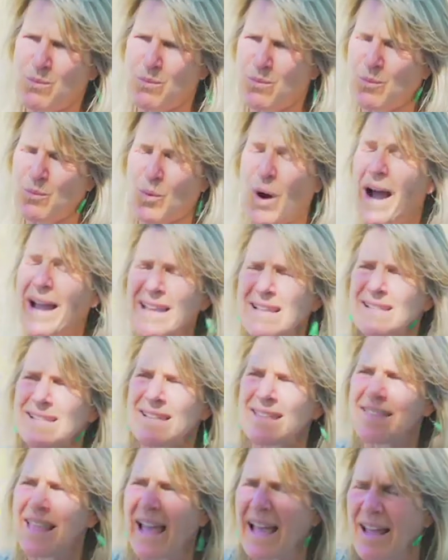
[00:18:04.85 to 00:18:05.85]
Why
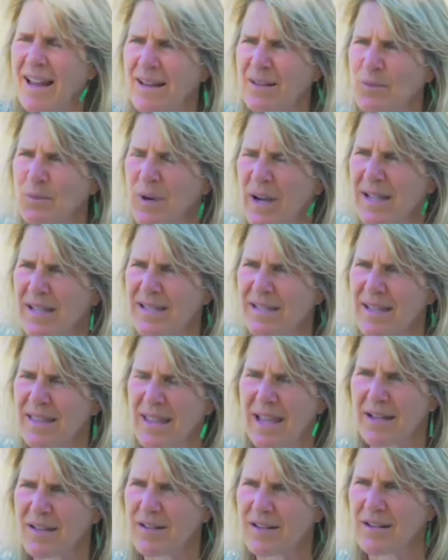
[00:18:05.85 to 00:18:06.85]
isn't that
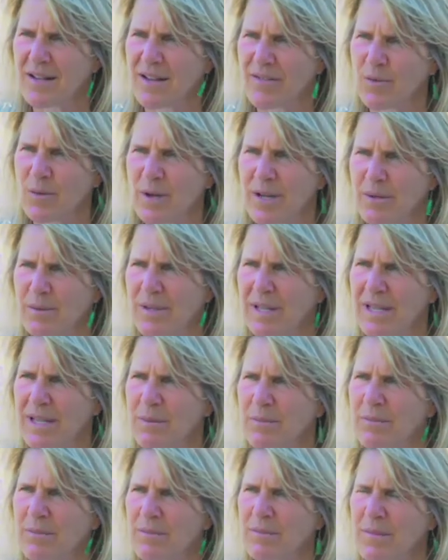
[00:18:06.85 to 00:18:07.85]
good enough? Why do we
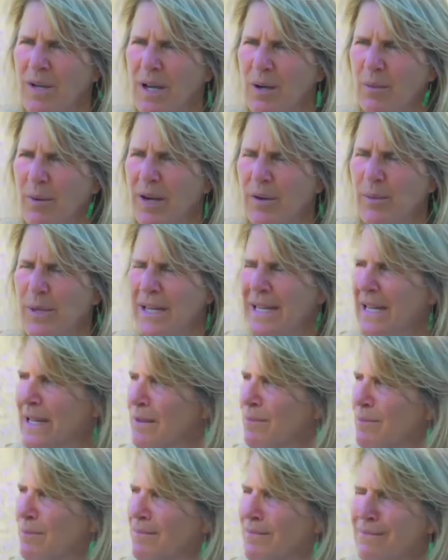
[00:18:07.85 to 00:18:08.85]
need
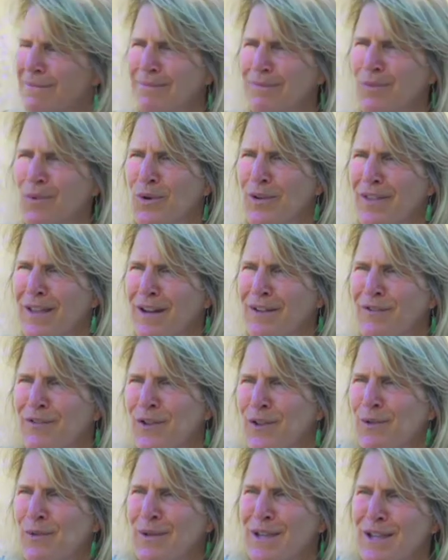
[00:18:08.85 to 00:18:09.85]
more than a
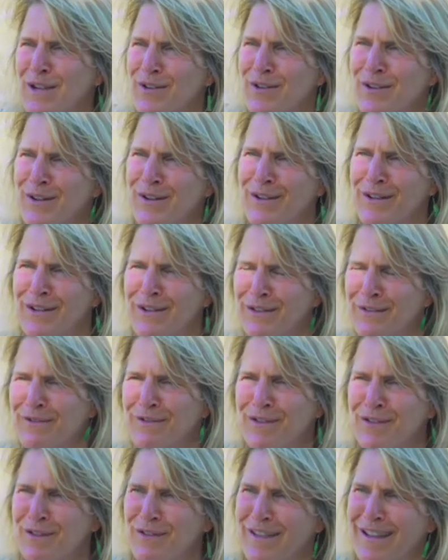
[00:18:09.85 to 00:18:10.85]
few here and a
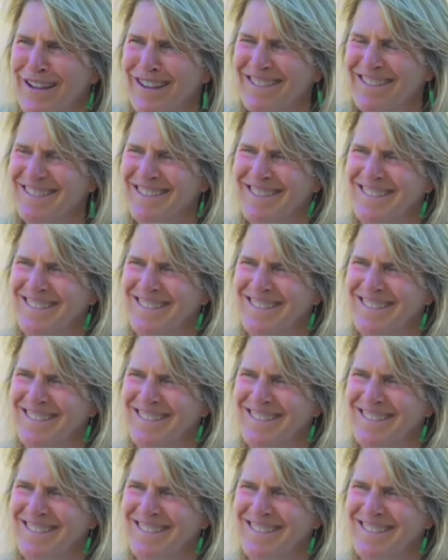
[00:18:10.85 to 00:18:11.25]
few there?